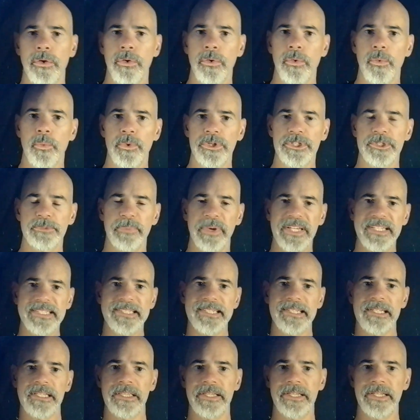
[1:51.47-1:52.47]
which
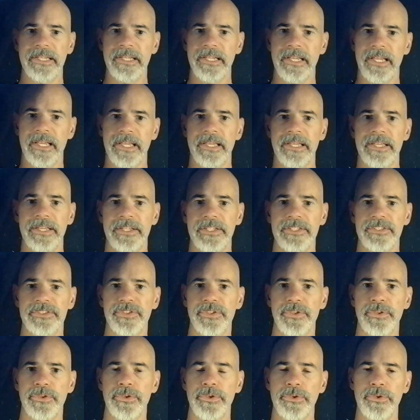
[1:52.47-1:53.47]
basically
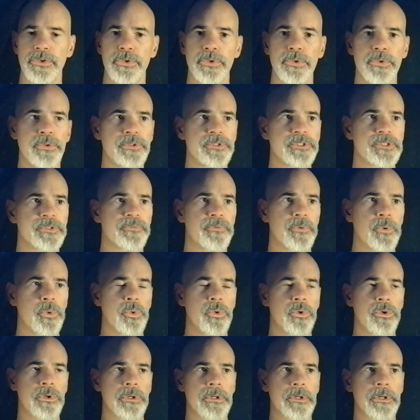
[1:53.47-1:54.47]
is used
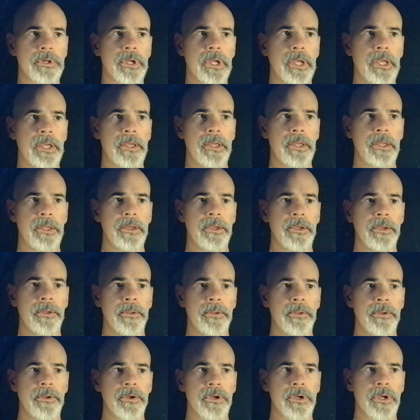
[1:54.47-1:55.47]
for
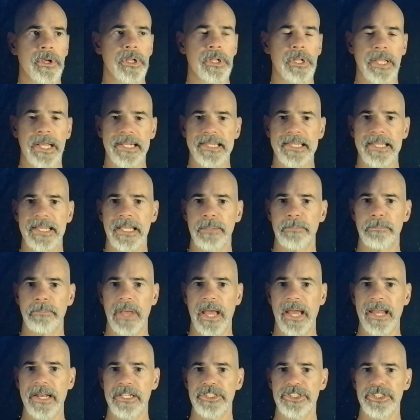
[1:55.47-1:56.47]
collecting and
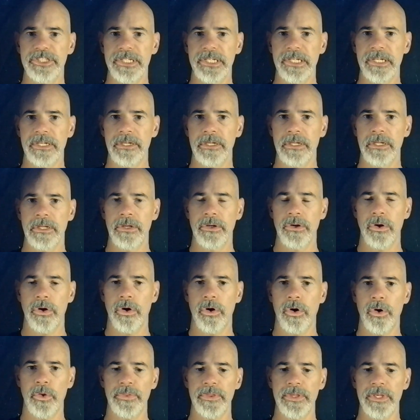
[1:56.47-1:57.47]
managing
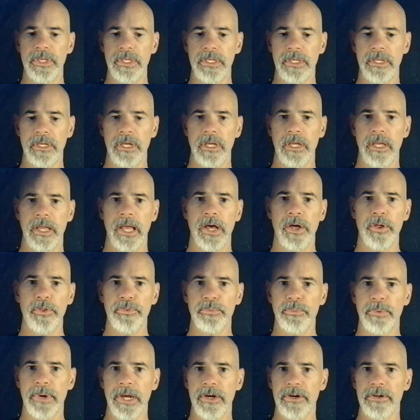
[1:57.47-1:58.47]
all the
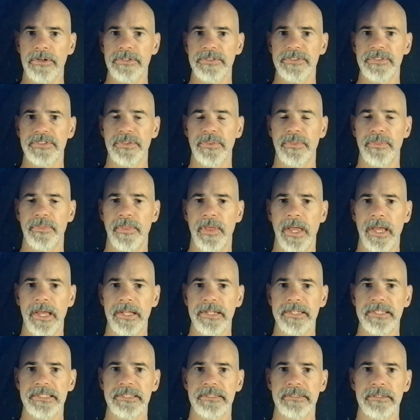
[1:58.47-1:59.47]
health records
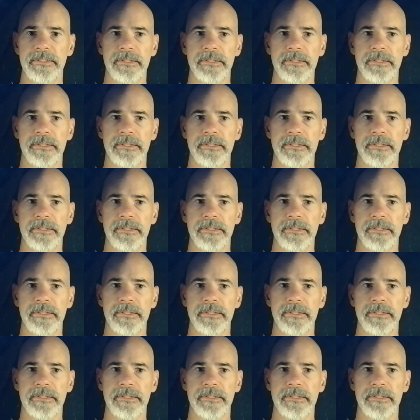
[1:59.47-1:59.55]
that